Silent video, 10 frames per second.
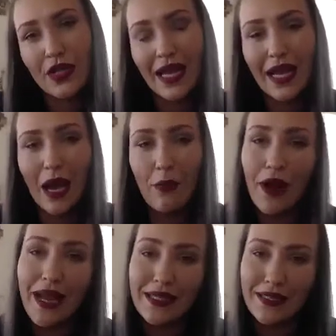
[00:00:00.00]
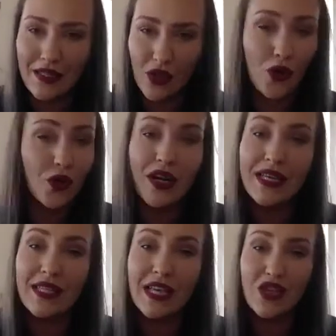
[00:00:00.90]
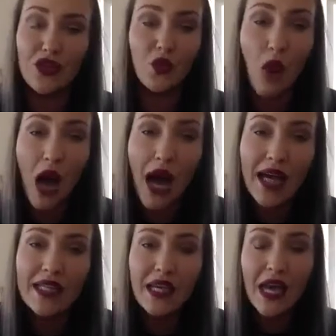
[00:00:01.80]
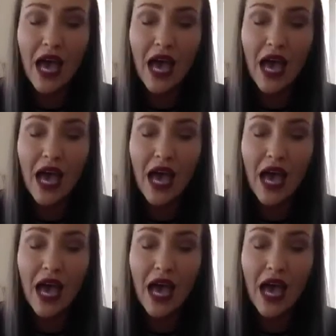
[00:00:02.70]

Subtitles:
that our practices are organizational wide